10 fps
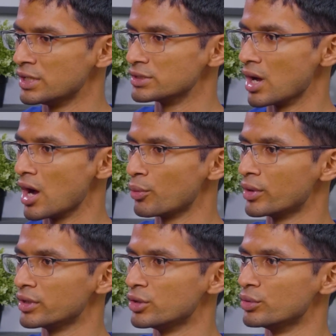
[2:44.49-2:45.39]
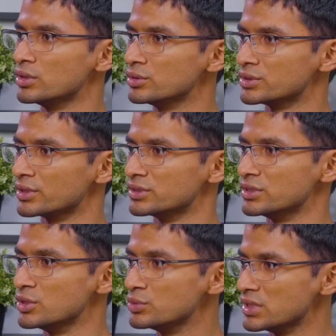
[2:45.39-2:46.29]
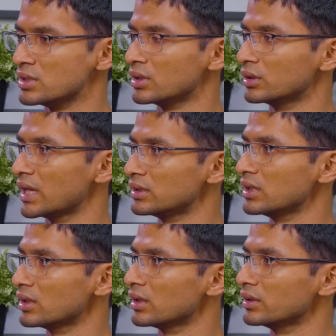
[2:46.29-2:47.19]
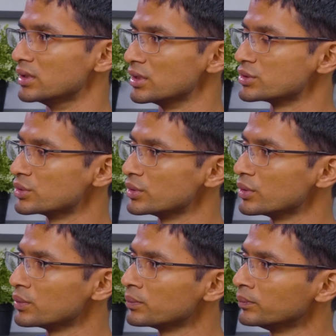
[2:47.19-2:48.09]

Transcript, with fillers: So how are your users using that data in Data Studio?